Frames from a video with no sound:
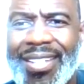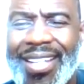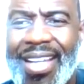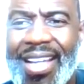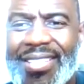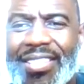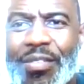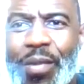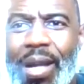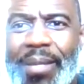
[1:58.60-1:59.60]
Hey guys,
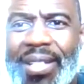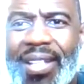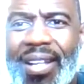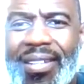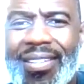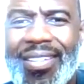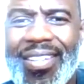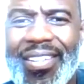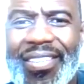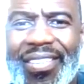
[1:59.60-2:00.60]
it's Brian McKnight
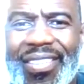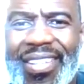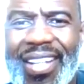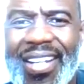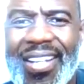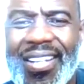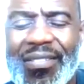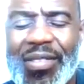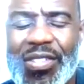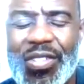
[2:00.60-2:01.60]
here.
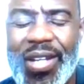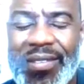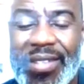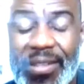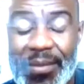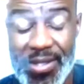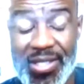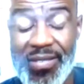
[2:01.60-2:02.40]
I've been traveling about